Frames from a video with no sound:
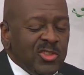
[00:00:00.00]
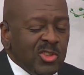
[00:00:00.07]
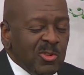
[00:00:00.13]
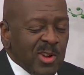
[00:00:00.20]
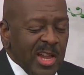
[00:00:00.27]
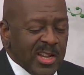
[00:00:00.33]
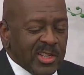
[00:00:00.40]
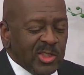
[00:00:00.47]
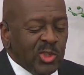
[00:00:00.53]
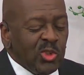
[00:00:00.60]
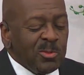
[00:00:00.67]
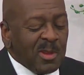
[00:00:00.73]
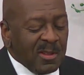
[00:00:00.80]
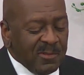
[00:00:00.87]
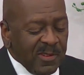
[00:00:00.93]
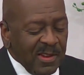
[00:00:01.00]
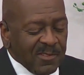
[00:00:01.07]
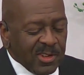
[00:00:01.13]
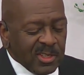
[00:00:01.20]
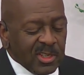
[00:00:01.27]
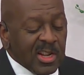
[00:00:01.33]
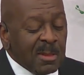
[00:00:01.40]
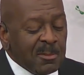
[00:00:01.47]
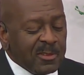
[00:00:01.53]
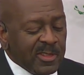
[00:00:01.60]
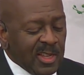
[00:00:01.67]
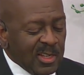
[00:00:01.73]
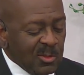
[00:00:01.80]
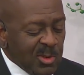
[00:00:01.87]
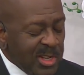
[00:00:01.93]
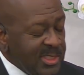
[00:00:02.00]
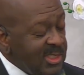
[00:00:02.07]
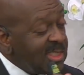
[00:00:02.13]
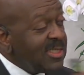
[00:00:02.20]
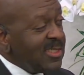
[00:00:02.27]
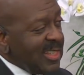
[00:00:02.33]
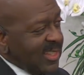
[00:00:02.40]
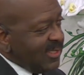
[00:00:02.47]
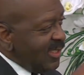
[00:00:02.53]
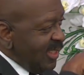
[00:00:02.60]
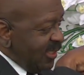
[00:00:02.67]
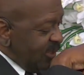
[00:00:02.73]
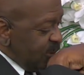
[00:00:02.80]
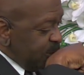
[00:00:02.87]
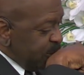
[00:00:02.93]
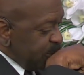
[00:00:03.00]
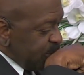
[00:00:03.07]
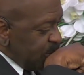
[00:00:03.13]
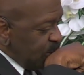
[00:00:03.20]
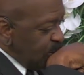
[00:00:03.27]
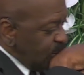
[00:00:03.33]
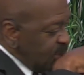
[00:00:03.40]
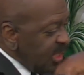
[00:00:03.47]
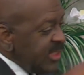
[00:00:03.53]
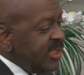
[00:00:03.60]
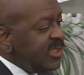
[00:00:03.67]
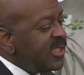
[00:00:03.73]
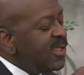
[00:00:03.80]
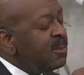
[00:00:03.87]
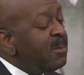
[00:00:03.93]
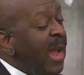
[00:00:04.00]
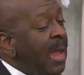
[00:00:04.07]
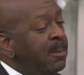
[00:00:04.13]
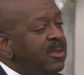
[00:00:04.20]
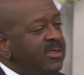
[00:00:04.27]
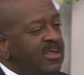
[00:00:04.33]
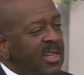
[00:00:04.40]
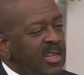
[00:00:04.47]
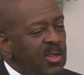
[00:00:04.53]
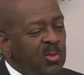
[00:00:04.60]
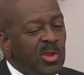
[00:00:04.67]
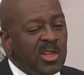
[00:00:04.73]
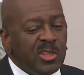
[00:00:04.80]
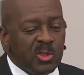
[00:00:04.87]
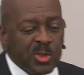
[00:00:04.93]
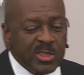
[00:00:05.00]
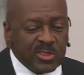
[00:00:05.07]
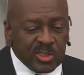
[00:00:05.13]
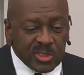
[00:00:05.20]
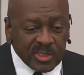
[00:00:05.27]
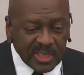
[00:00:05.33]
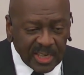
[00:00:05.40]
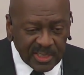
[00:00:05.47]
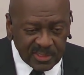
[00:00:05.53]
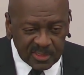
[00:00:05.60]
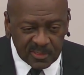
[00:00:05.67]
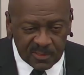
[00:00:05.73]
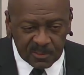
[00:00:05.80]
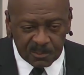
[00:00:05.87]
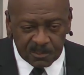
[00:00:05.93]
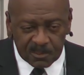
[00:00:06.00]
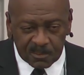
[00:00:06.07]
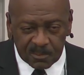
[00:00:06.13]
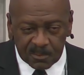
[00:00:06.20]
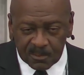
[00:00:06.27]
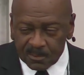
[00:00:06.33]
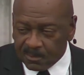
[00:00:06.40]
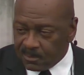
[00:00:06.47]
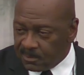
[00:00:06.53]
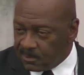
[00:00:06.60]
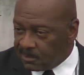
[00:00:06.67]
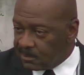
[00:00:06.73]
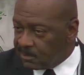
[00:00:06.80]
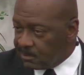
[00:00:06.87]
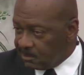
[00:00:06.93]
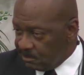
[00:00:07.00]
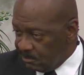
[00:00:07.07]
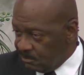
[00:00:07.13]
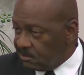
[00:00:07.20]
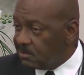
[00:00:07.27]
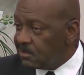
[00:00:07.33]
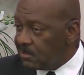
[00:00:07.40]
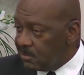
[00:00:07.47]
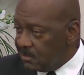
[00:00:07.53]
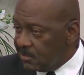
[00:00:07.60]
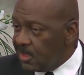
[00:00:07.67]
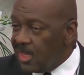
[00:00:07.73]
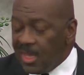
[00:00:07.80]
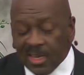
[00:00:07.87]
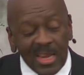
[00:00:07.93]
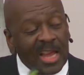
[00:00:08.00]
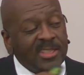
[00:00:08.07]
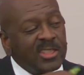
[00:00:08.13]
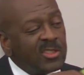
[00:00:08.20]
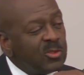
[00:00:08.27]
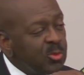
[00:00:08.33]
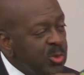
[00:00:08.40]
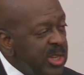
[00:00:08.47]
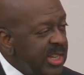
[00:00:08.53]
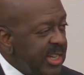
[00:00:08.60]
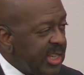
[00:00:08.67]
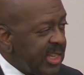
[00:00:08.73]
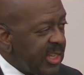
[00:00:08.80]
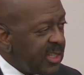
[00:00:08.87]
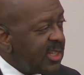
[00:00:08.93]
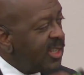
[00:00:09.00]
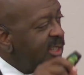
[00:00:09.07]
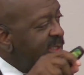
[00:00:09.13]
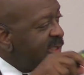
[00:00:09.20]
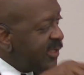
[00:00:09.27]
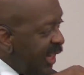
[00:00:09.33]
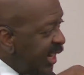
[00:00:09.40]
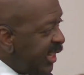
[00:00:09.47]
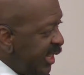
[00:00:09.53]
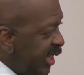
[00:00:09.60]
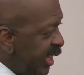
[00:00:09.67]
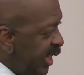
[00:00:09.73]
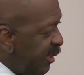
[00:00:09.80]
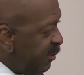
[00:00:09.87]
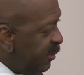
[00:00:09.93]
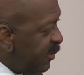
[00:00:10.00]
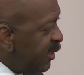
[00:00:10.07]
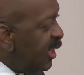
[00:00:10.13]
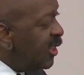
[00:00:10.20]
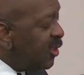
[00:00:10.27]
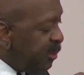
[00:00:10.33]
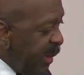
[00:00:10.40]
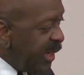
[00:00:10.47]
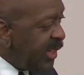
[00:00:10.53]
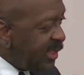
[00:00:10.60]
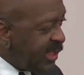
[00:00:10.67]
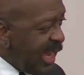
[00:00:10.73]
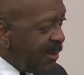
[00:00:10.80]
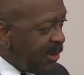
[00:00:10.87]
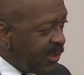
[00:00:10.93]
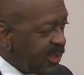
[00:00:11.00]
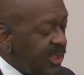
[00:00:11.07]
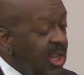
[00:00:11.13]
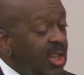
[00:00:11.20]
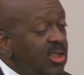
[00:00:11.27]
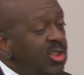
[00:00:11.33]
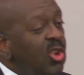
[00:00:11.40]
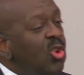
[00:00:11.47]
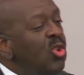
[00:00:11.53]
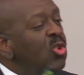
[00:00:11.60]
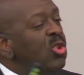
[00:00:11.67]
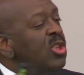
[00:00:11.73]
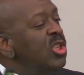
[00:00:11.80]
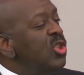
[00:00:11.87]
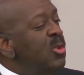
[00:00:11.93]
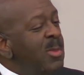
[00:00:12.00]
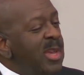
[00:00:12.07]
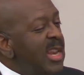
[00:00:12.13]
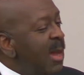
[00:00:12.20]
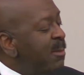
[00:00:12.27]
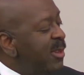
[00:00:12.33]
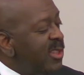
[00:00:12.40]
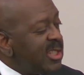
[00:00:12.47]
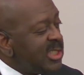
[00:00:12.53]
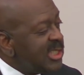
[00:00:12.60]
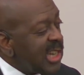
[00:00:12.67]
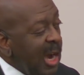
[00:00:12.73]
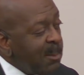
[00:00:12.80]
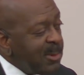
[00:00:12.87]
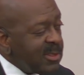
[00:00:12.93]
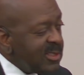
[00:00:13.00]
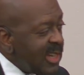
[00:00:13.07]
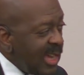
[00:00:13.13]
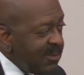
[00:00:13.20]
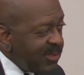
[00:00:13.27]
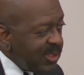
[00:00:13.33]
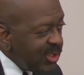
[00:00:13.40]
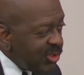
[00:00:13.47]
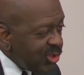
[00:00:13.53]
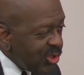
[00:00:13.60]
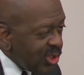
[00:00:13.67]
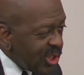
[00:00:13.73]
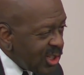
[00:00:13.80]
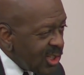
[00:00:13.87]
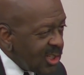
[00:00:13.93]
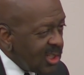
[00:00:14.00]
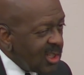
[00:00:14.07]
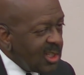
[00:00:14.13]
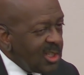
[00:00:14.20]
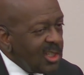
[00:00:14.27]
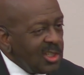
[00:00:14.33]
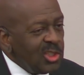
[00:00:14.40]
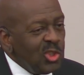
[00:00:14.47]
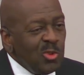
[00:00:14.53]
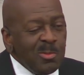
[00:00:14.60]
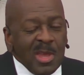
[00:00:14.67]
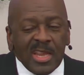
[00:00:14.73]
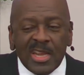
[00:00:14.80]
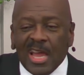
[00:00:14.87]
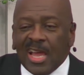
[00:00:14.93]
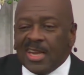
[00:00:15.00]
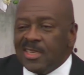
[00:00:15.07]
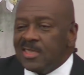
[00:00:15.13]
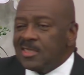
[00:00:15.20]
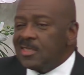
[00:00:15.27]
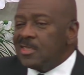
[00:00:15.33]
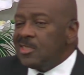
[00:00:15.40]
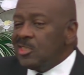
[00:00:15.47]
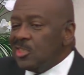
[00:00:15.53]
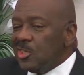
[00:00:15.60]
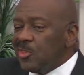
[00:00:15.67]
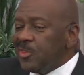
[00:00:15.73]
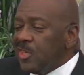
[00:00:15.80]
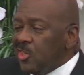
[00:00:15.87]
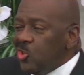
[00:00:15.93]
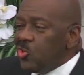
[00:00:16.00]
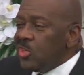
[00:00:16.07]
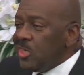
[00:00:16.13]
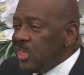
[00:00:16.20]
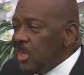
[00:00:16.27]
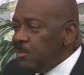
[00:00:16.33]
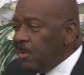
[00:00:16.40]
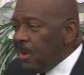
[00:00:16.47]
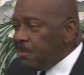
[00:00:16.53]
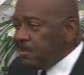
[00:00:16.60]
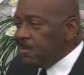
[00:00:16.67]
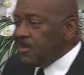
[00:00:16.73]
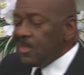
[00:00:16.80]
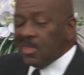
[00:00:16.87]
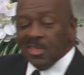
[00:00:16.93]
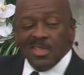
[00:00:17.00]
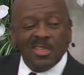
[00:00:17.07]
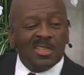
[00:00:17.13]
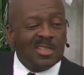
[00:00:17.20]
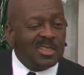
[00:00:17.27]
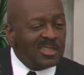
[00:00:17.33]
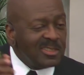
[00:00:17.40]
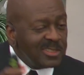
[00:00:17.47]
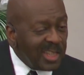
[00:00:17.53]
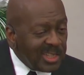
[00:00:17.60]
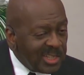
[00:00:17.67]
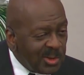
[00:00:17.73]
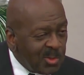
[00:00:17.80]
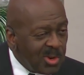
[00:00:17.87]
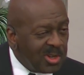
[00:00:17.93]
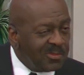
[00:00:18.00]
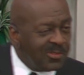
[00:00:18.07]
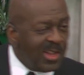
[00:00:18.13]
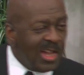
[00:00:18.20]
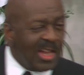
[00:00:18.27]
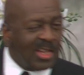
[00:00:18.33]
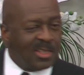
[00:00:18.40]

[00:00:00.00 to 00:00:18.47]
writer who was my favorite. Her name is Ellen White. She says this. She says Bible study will increase your intelligence. Amen. Not just reading it, studying it, spending time with it. So you may not be the sharpest knife in the drawer. You may not, you know, think you can keep up. Study the Word of God.